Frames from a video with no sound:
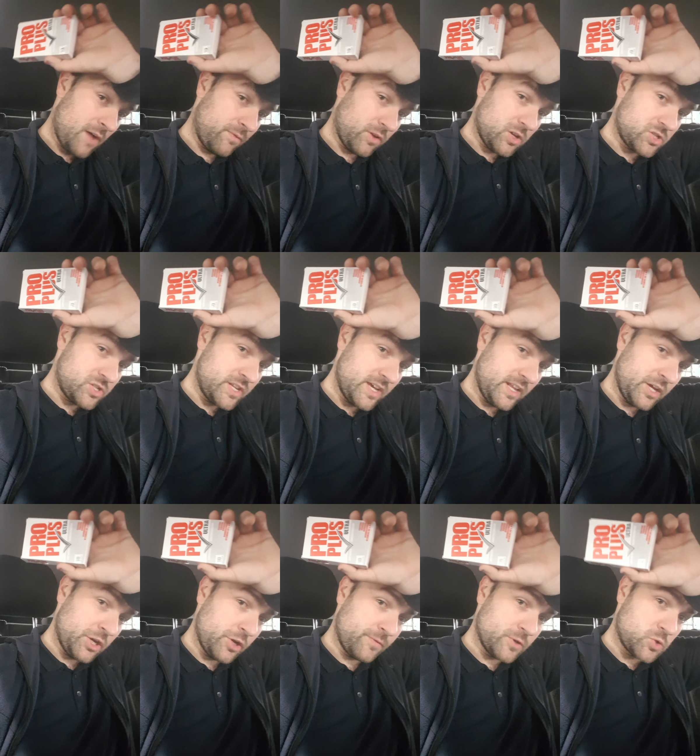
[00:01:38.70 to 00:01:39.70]

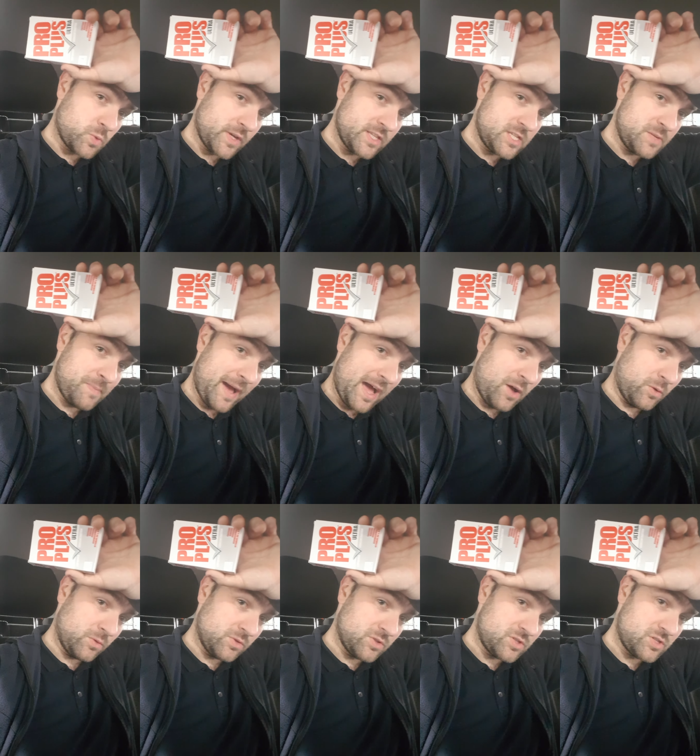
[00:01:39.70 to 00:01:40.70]

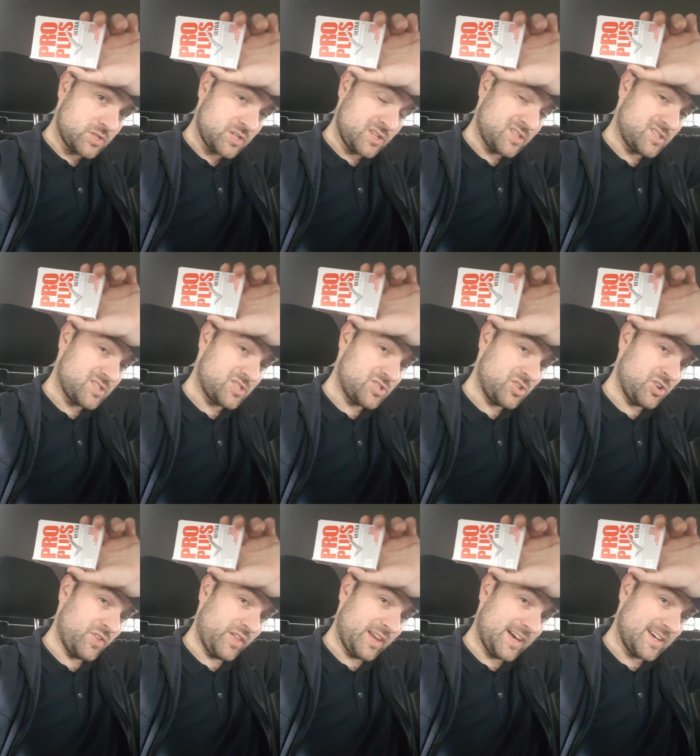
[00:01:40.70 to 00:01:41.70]
£20 since, you
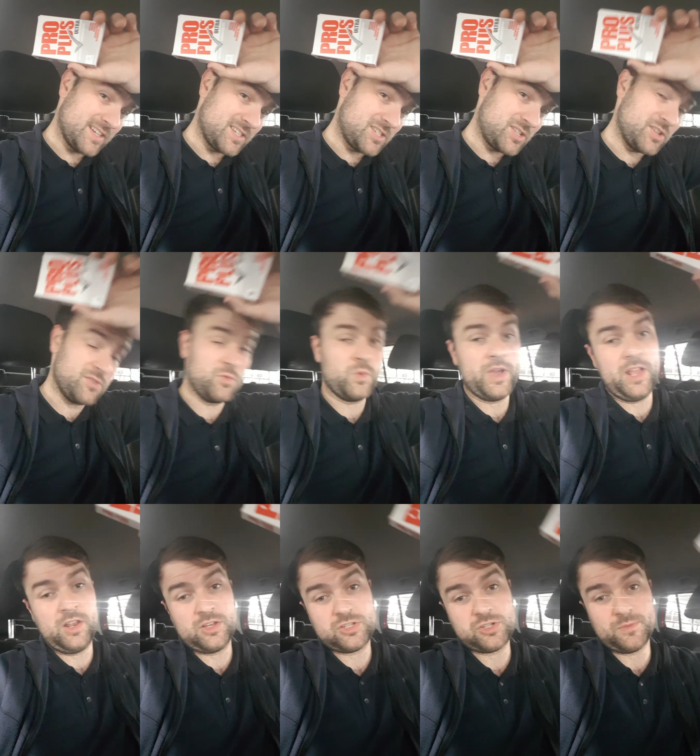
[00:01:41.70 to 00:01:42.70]
know, the last
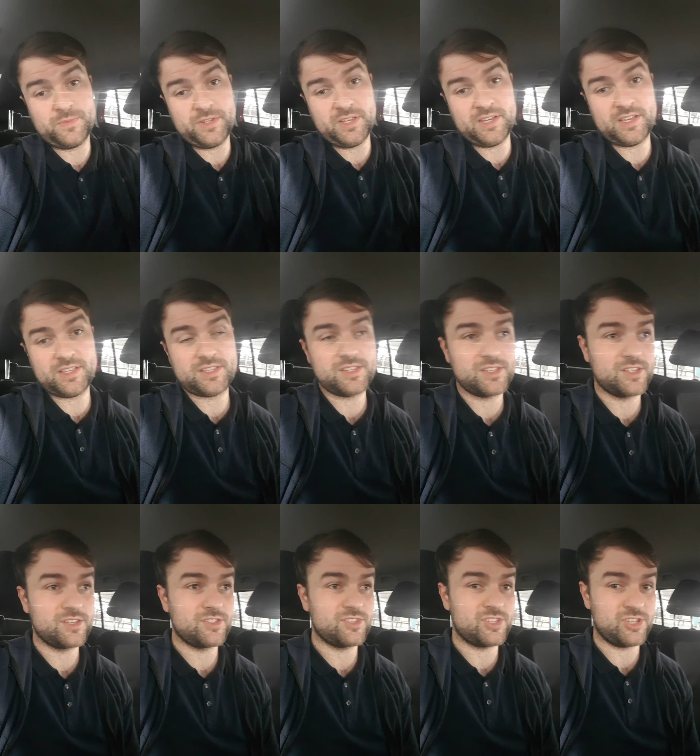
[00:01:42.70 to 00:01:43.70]
weight loss update,
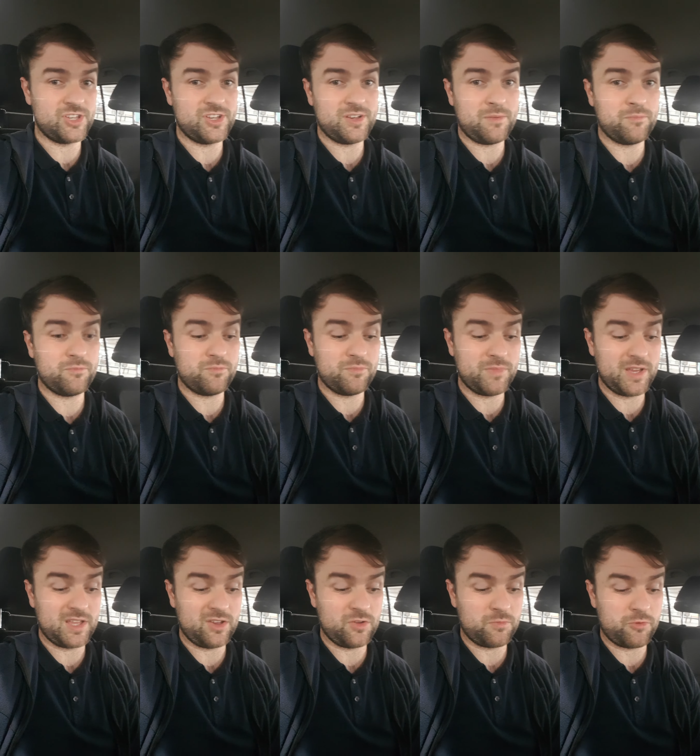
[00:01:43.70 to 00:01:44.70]
so I'm
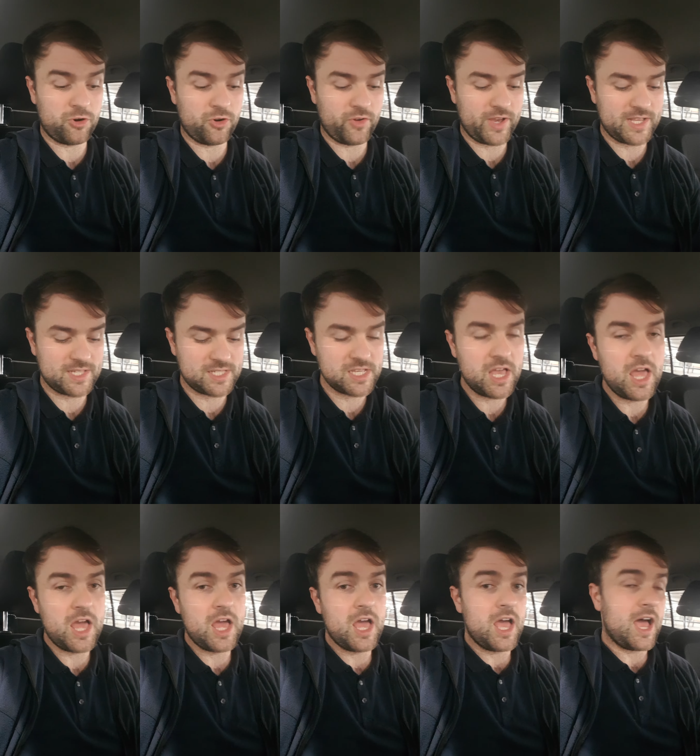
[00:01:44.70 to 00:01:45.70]
making good progress.
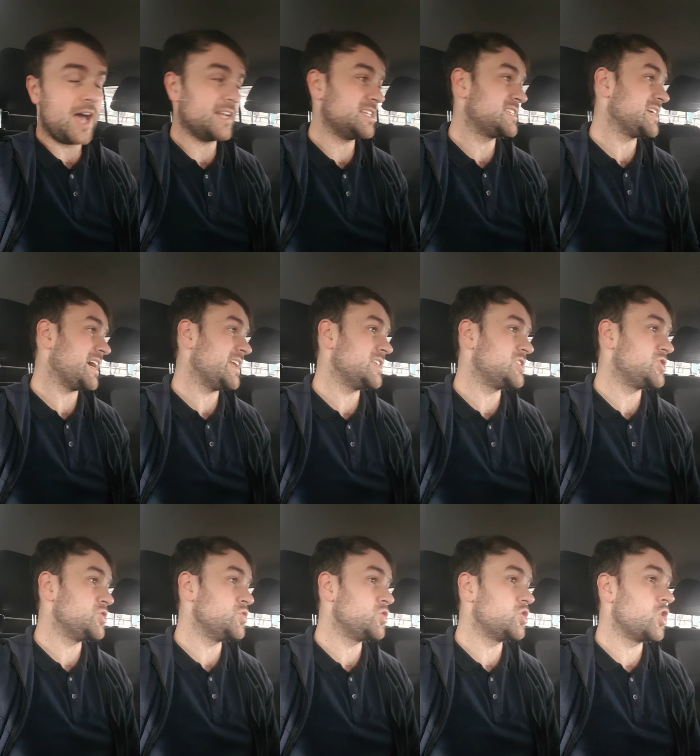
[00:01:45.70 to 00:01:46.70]
I decided
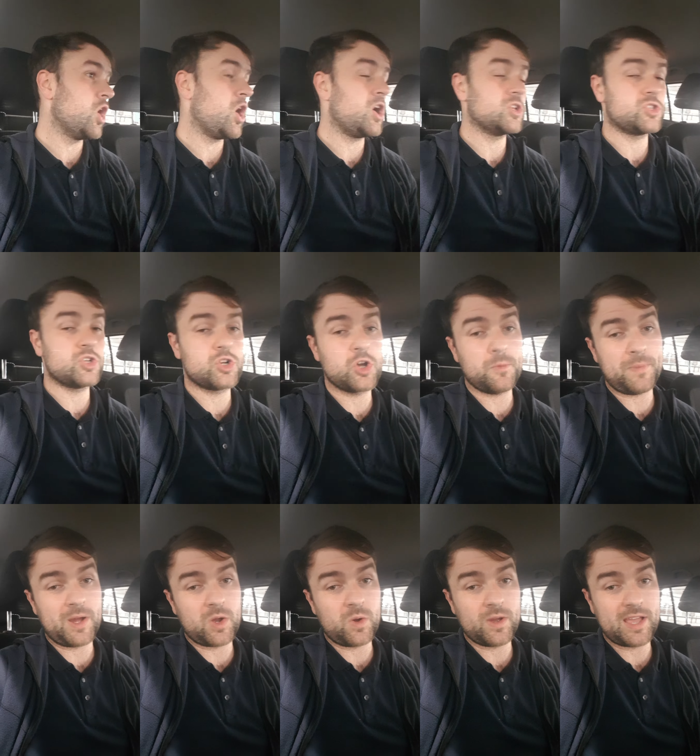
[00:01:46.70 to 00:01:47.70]
to also cut
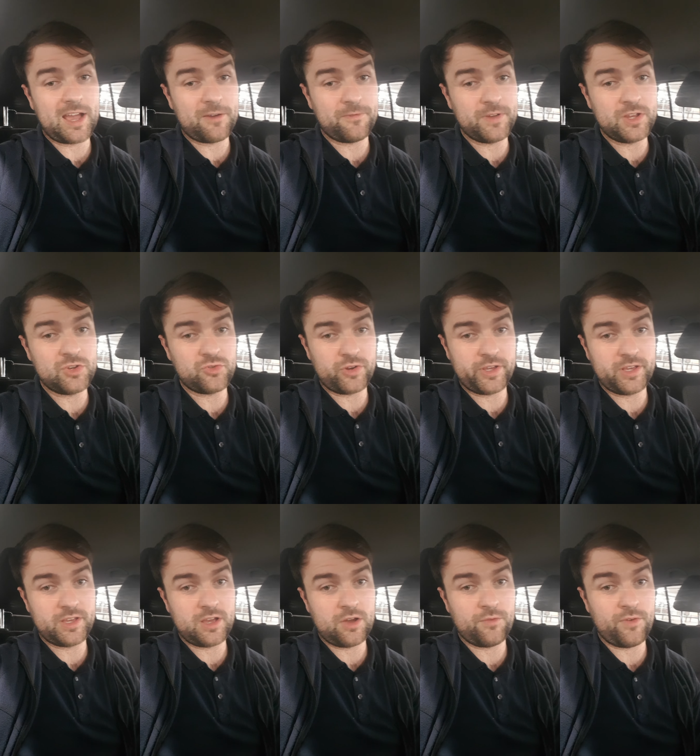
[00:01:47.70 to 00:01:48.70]
back on caffeine
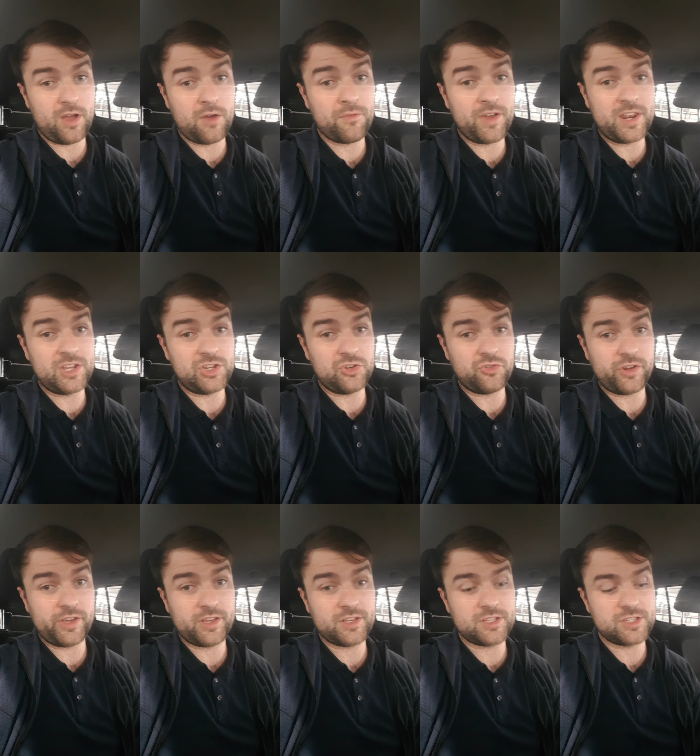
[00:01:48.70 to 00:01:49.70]
drink, of energy
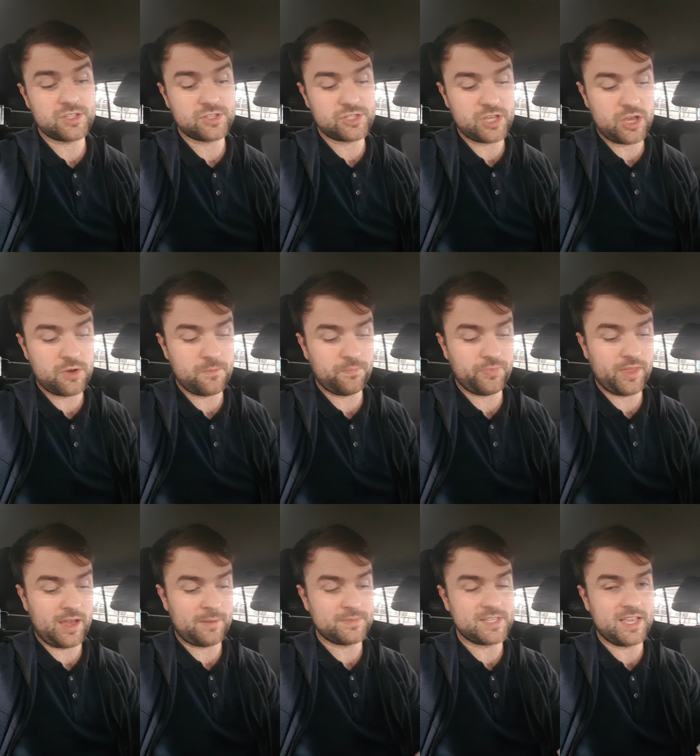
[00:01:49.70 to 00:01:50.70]
drinks, so
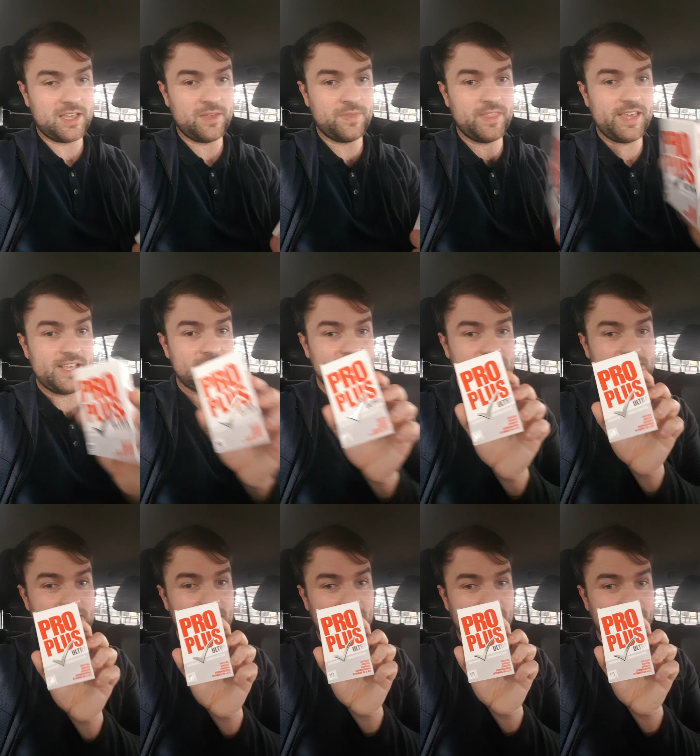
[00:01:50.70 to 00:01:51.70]
I'm taking these
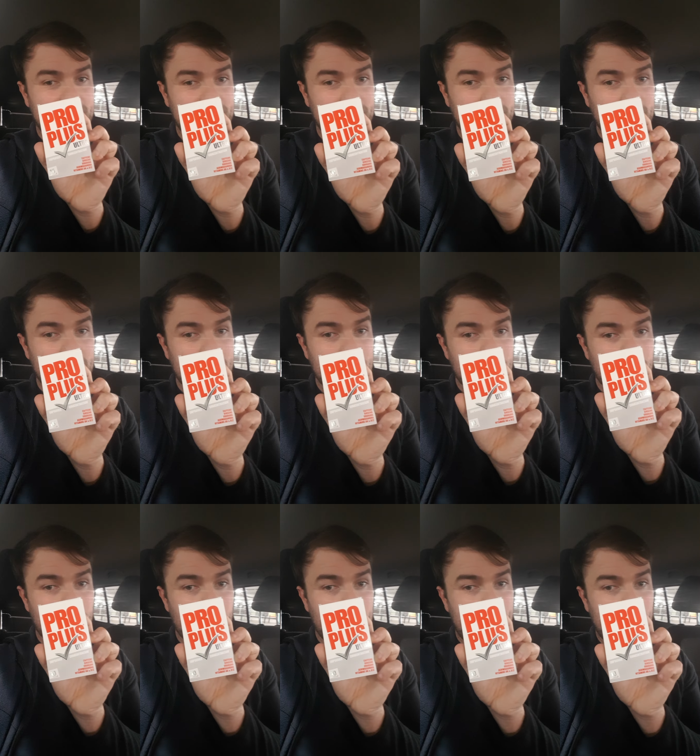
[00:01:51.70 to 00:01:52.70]
instead,
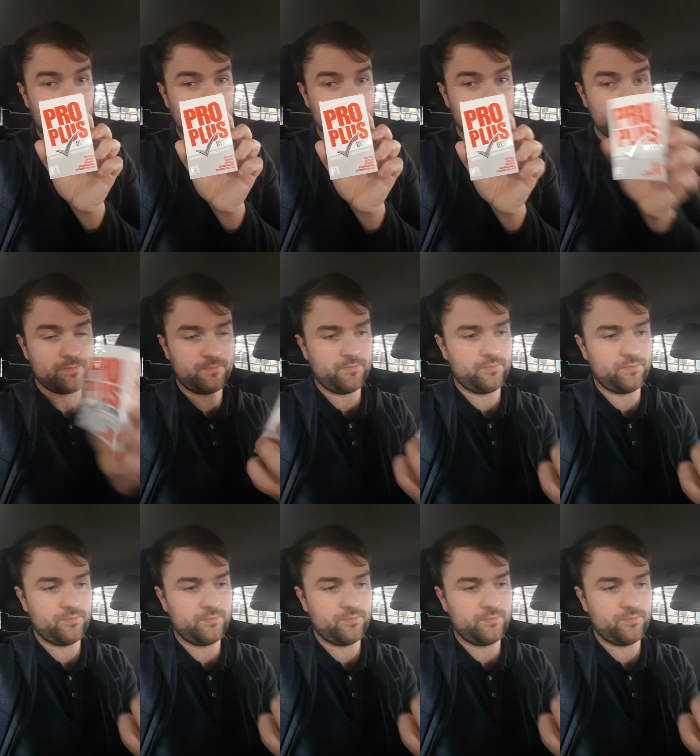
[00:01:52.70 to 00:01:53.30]
Pro Plus.